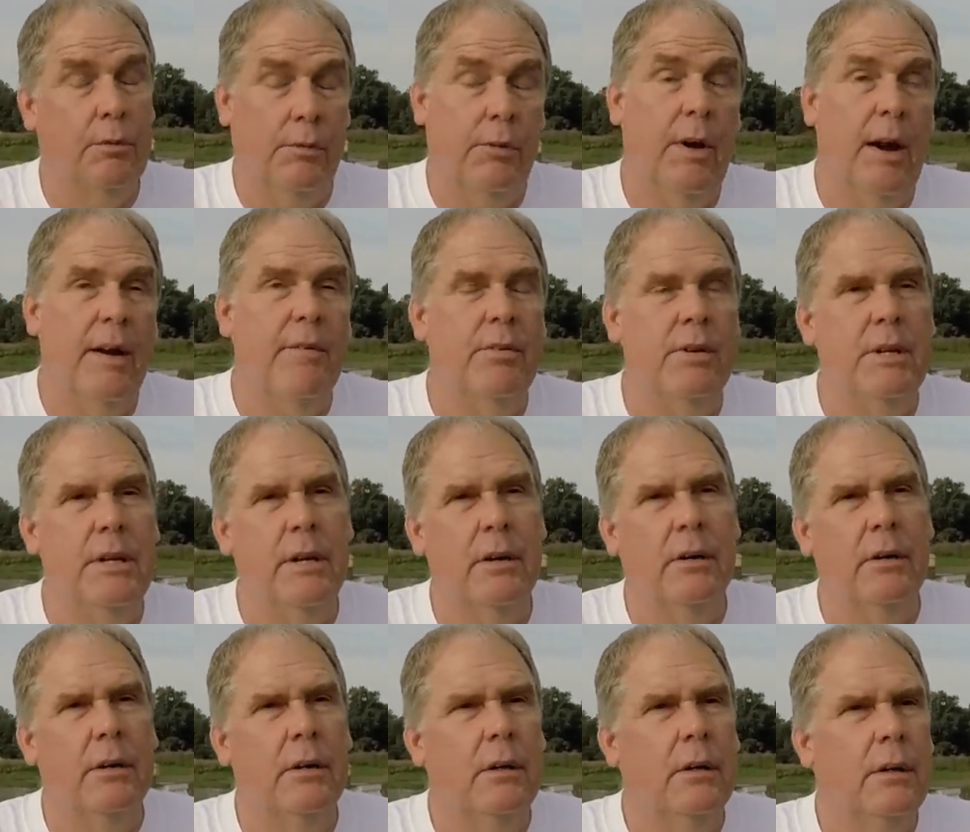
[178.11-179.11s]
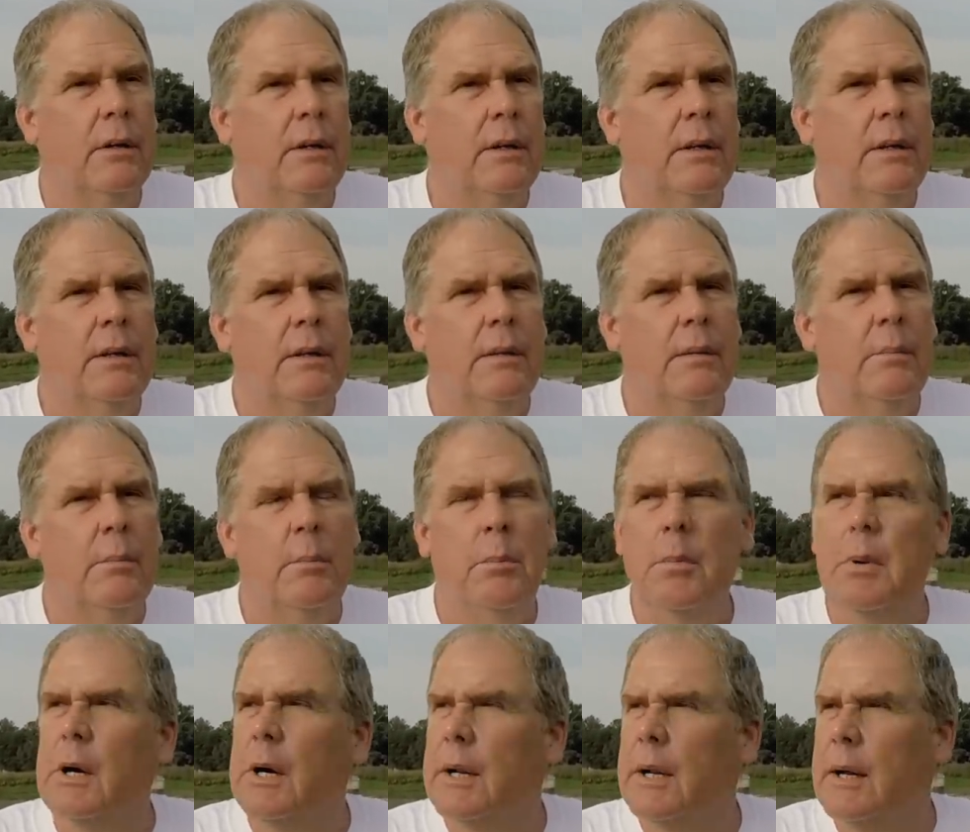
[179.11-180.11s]
for every year.
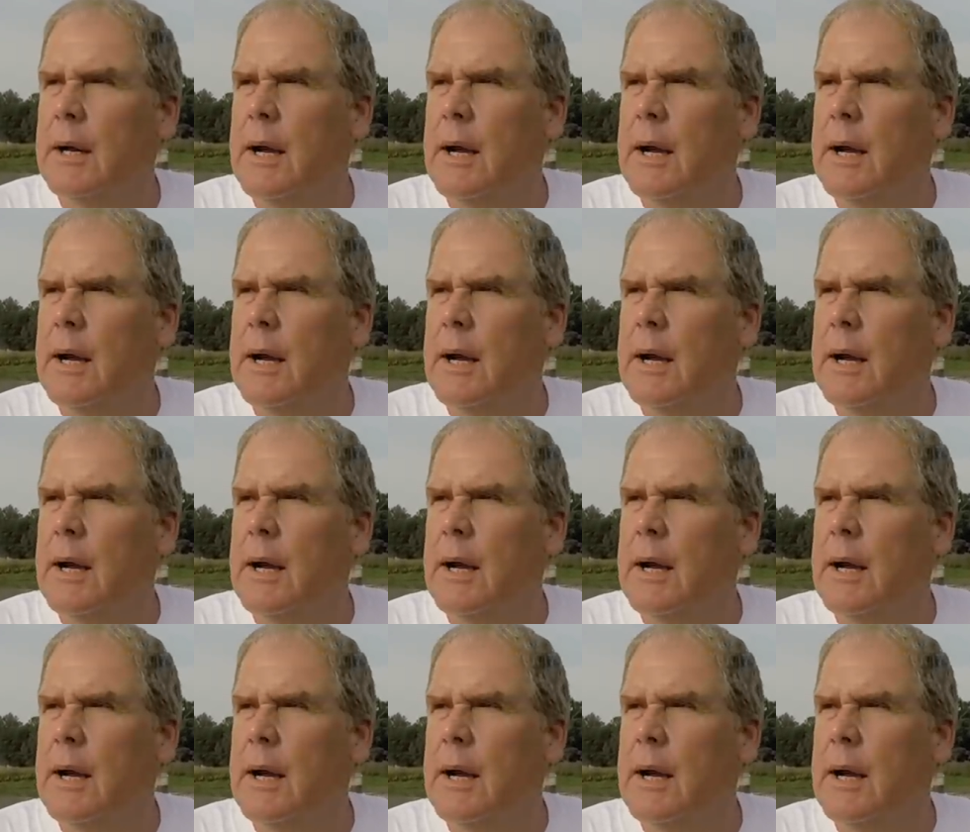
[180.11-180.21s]
But